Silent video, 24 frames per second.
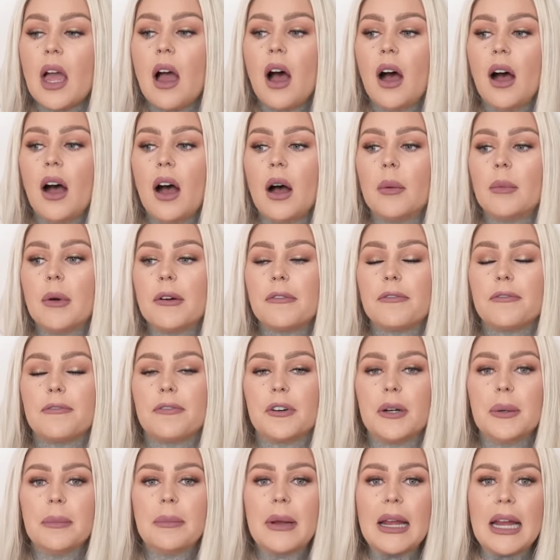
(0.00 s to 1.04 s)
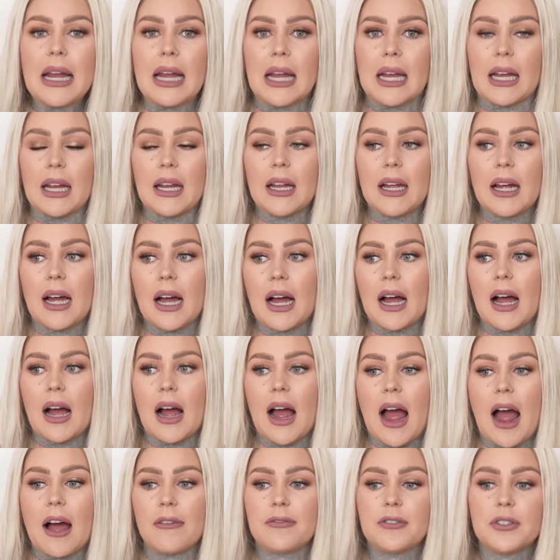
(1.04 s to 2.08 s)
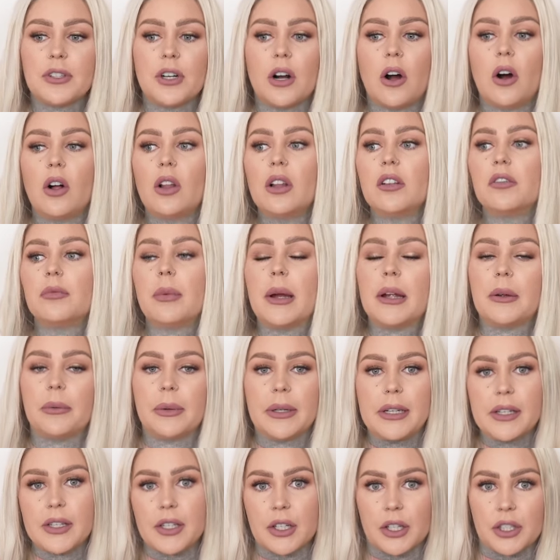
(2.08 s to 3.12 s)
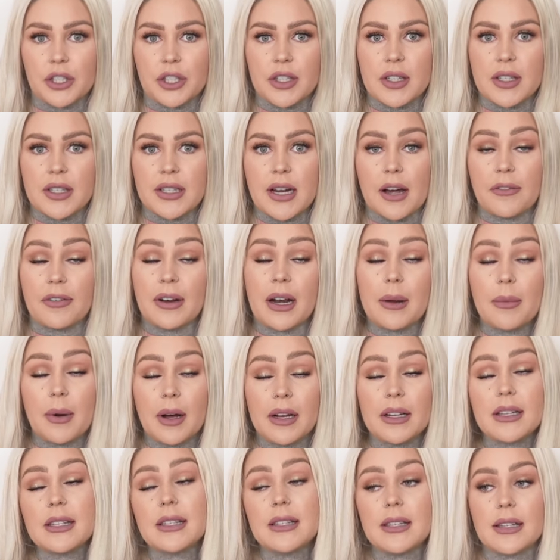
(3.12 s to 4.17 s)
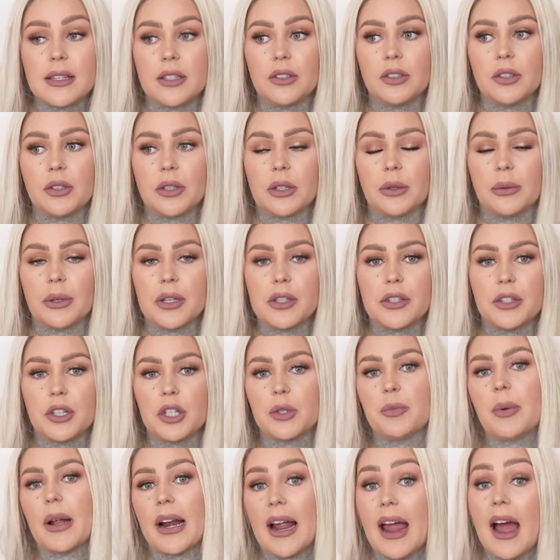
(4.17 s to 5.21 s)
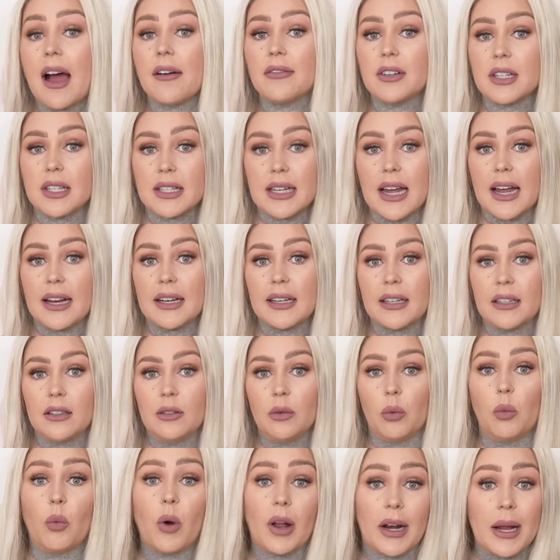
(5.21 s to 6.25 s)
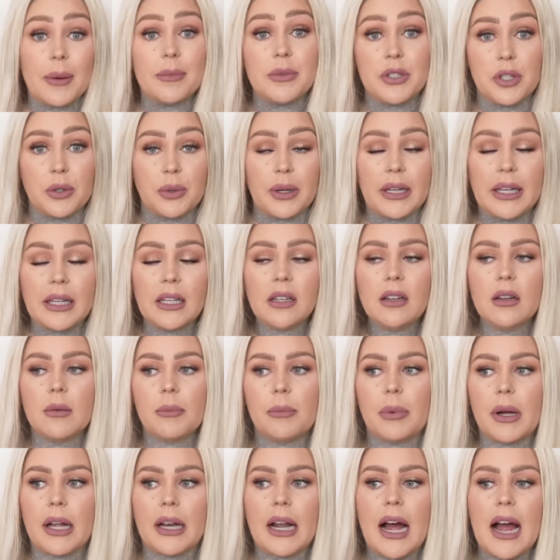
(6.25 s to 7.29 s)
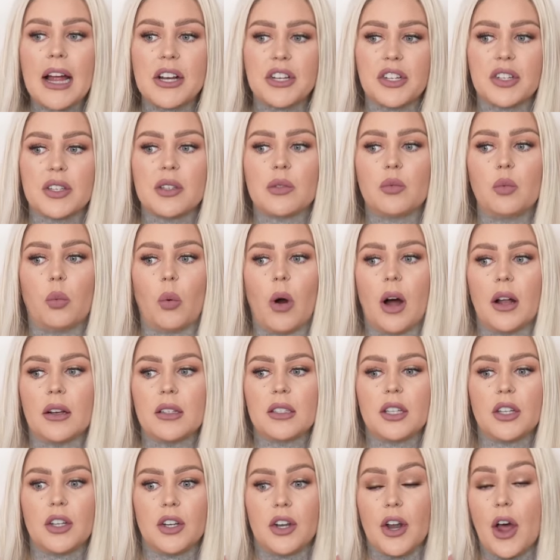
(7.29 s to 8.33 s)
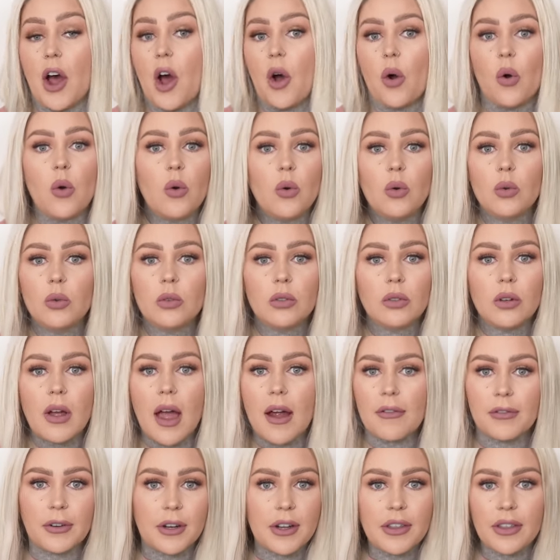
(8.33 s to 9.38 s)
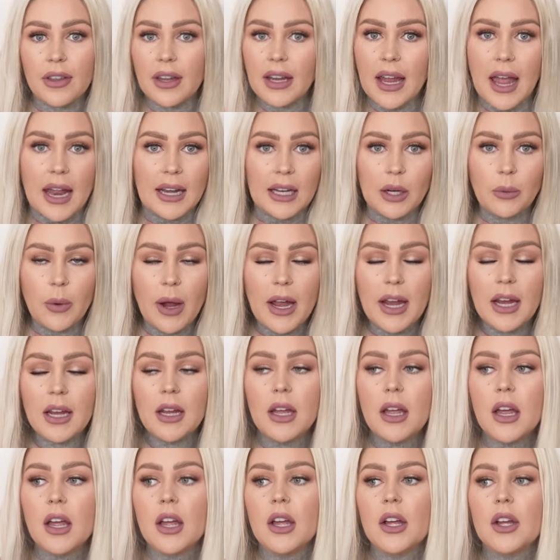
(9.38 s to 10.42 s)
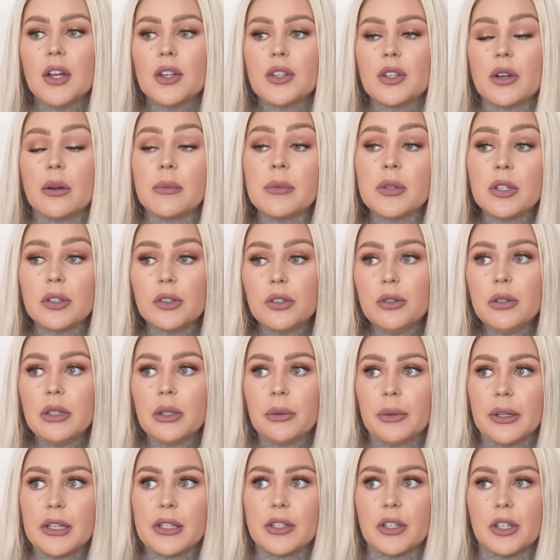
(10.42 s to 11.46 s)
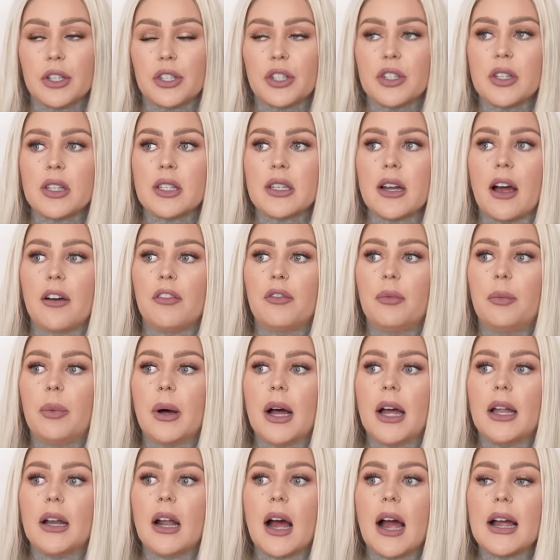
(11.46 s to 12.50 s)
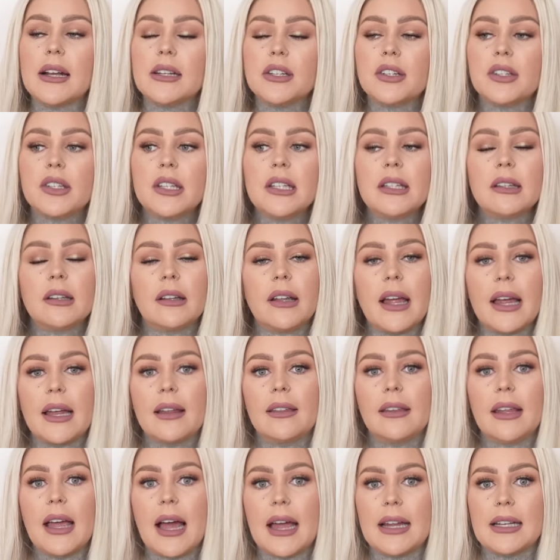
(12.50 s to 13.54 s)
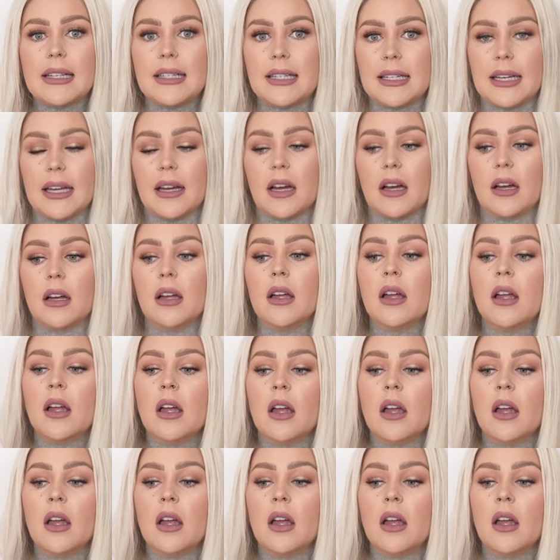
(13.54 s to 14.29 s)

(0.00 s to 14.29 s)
um, for me, after all of my research and stuff, and I'm honestly still doing research, but I have decided what I'm doing, but I just want to know everything anyway. So I'm still doing research and stuff, but I just didn't like the idea